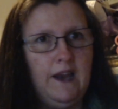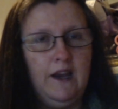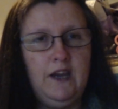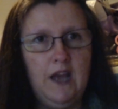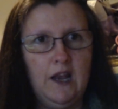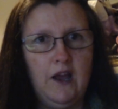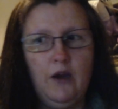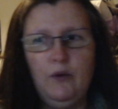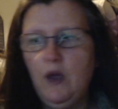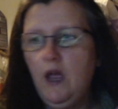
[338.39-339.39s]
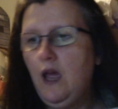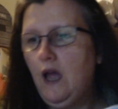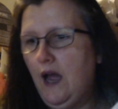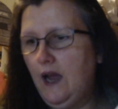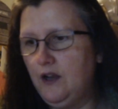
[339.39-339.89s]
yellow
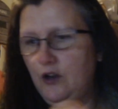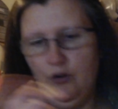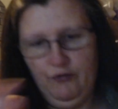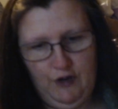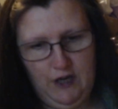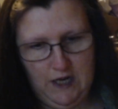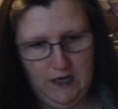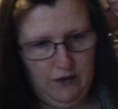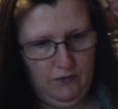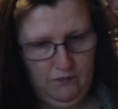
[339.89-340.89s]
and another yellow.